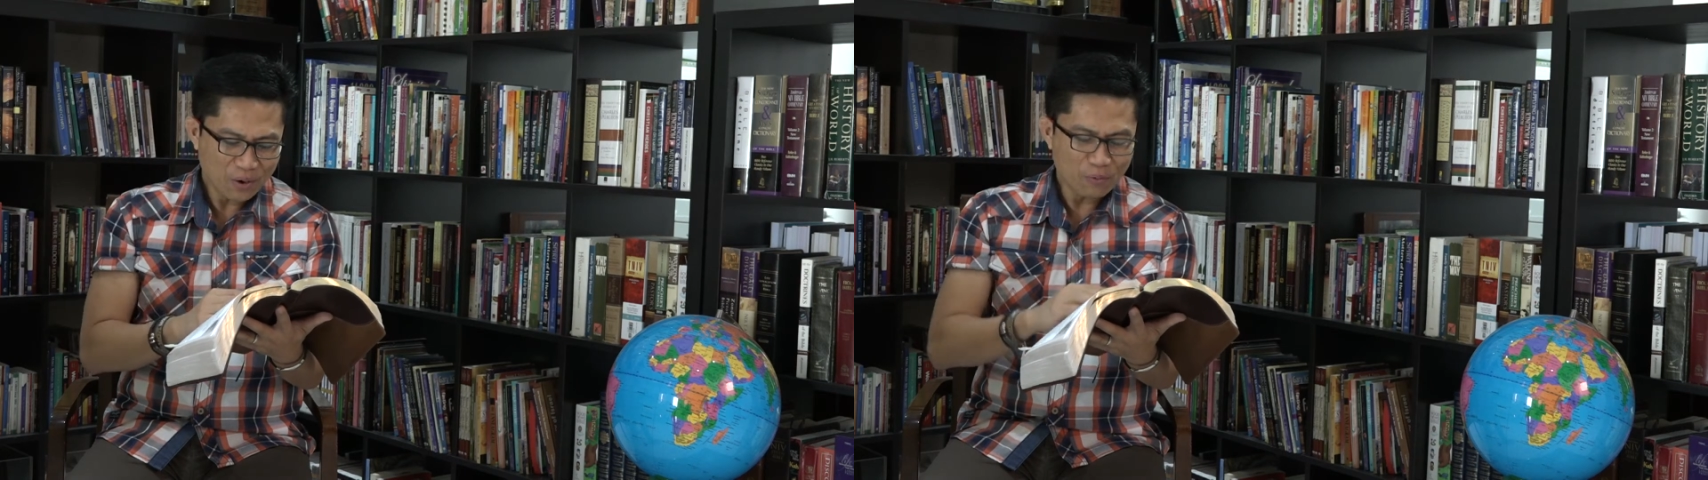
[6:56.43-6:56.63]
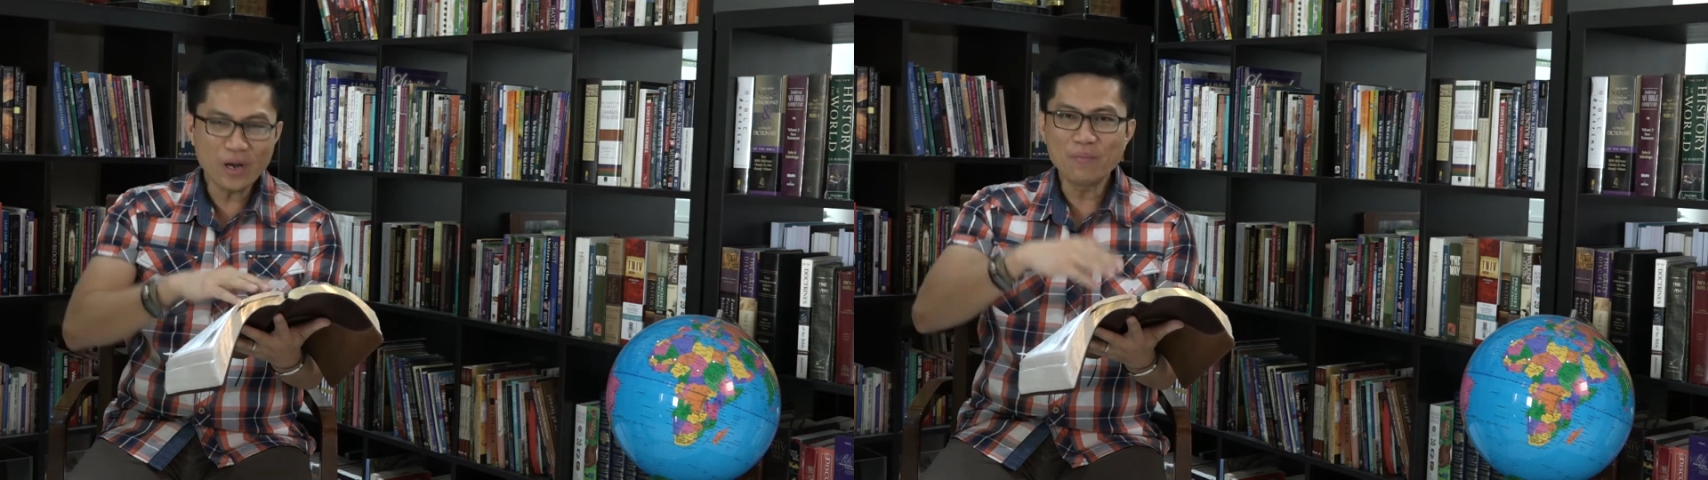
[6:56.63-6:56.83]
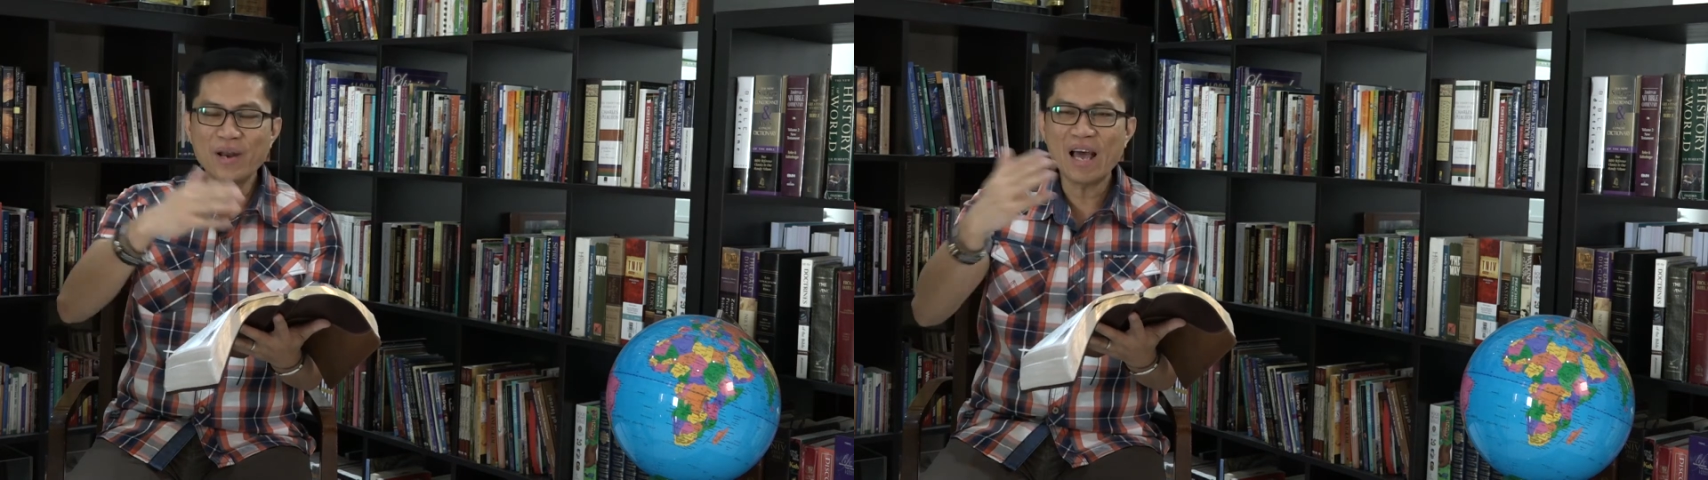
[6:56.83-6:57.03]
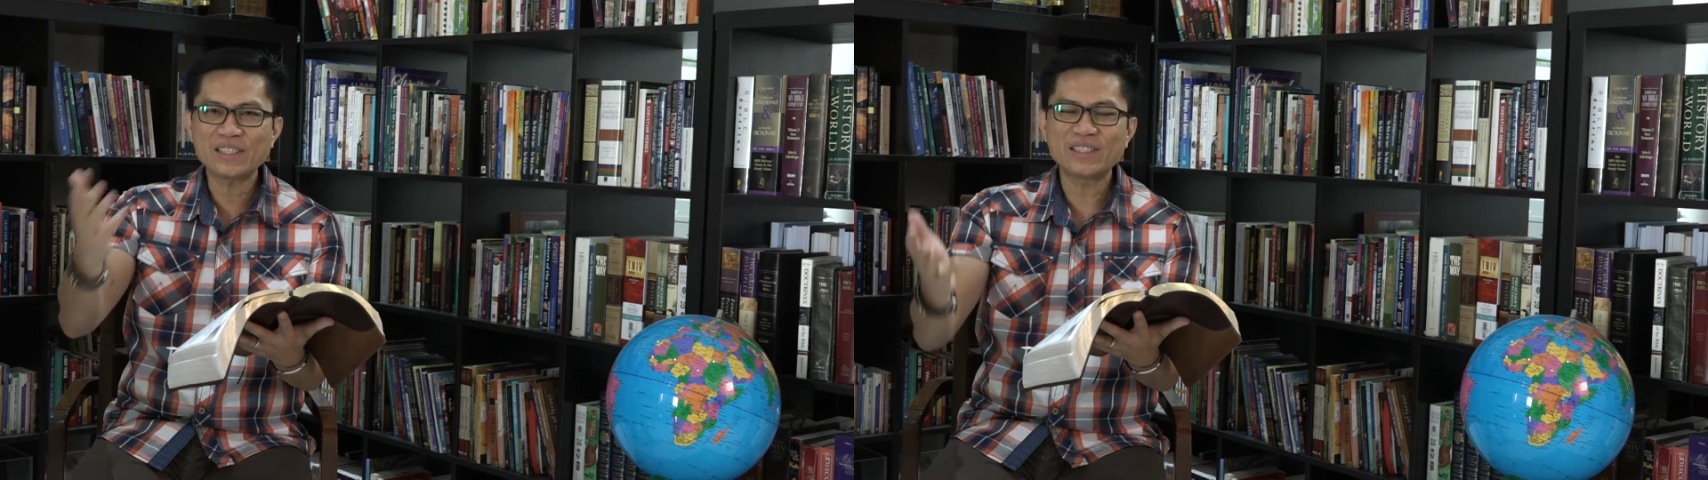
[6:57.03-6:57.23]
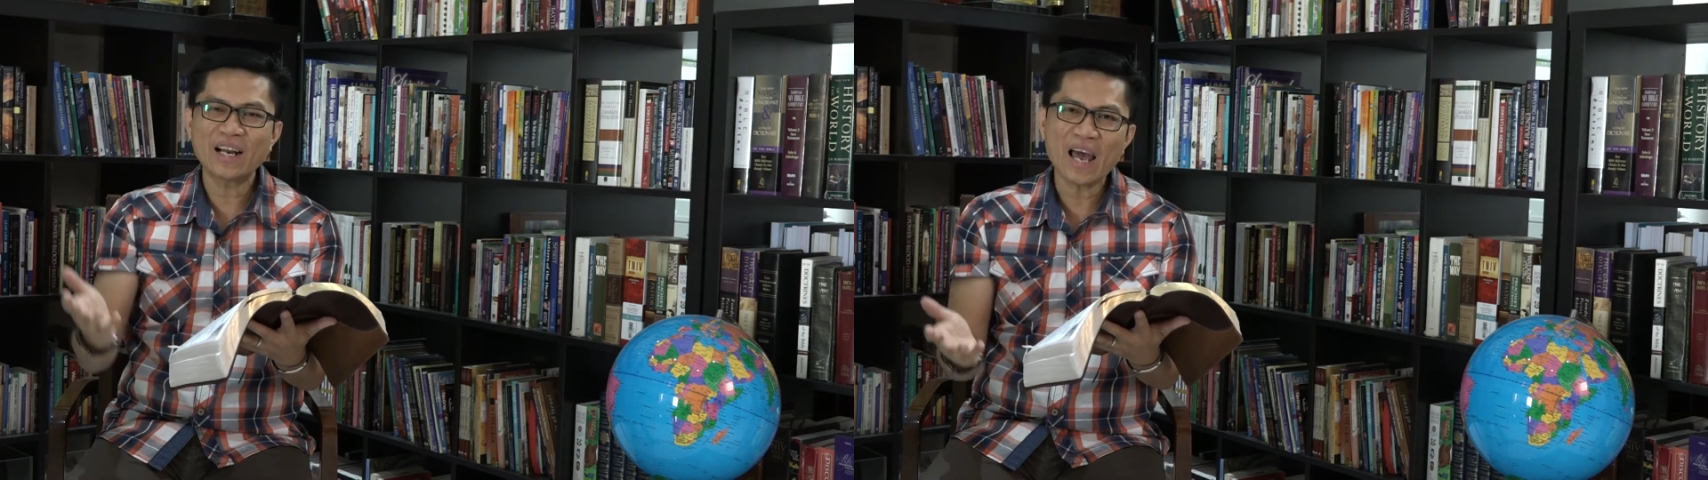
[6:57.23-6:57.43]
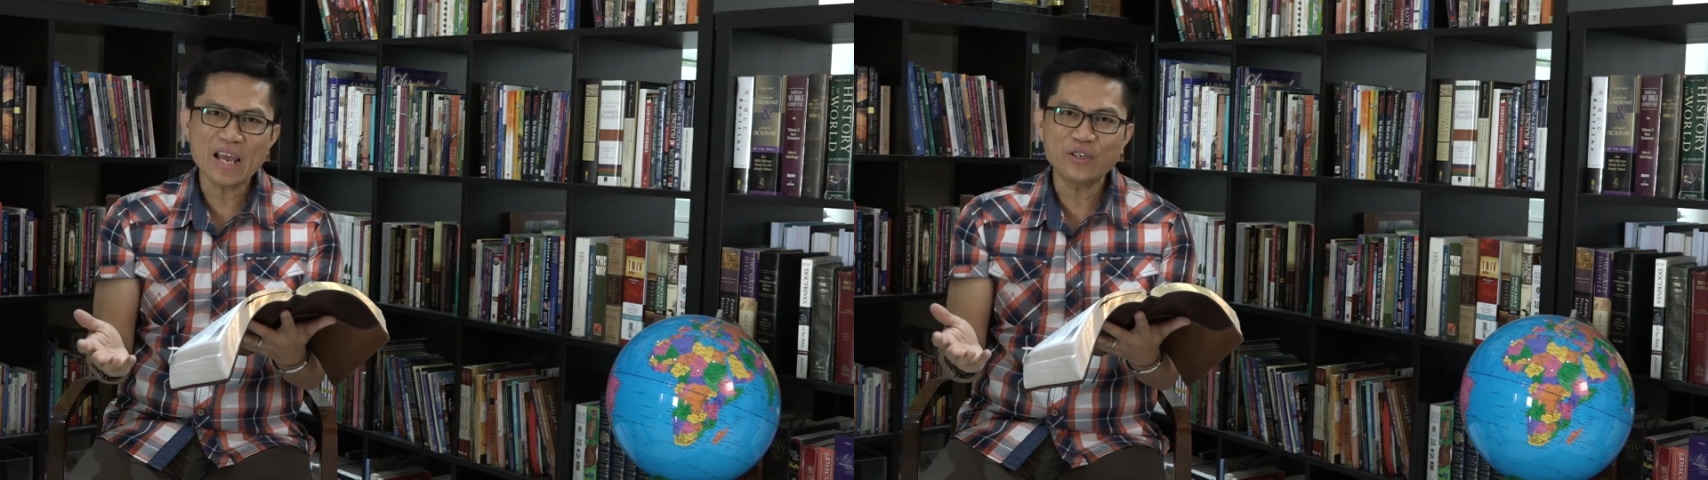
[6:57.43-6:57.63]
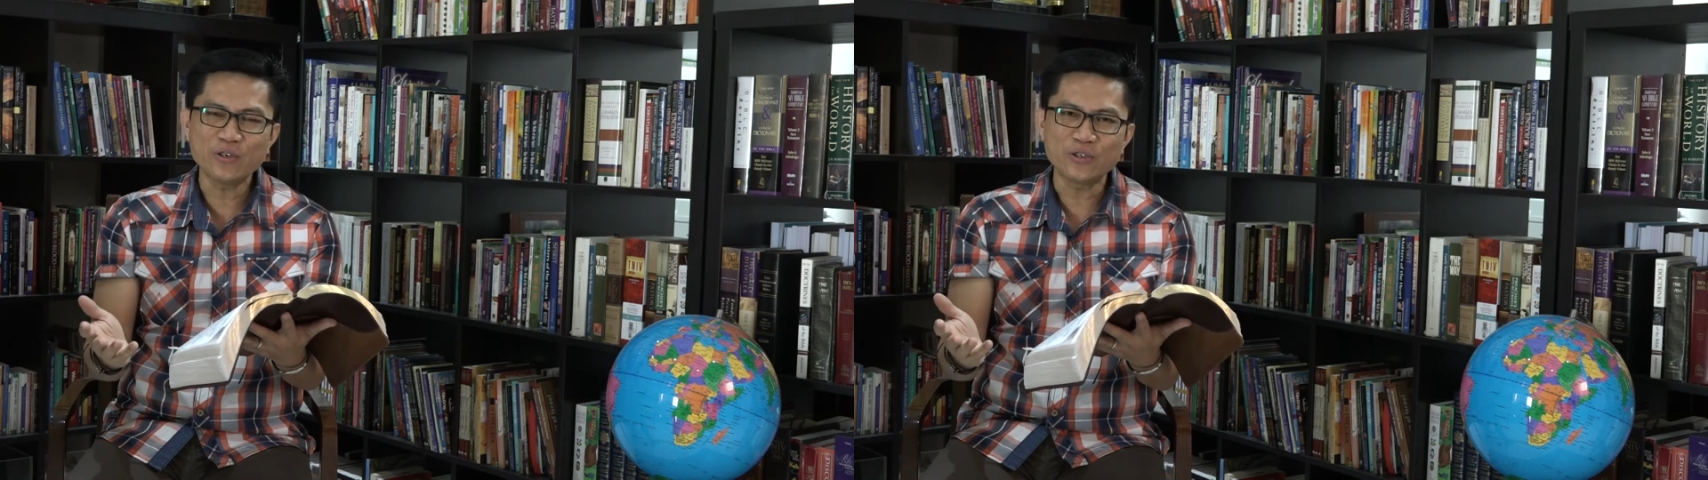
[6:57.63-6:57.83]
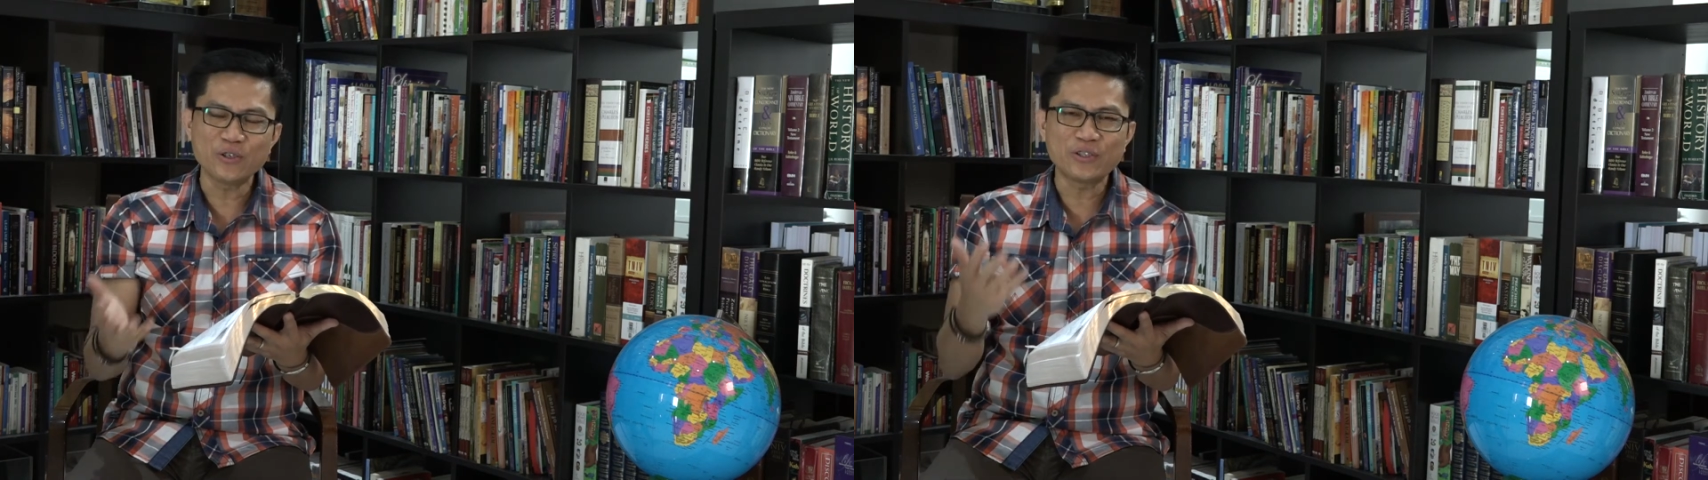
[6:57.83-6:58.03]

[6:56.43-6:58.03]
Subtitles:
will bless the righteous.